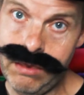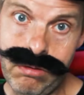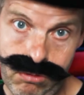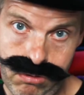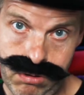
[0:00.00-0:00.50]

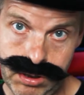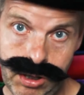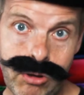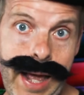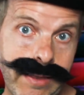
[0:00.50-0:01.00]

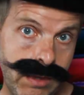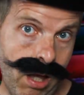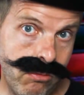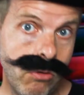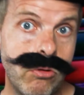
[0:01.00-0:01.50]
thought, could I
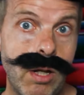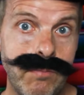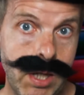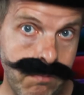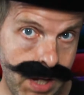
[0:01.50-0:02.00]
tell you
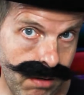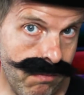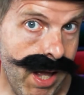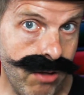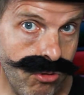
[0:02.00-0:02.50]
something, mi
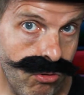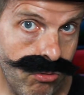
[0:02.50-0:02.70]
hermano?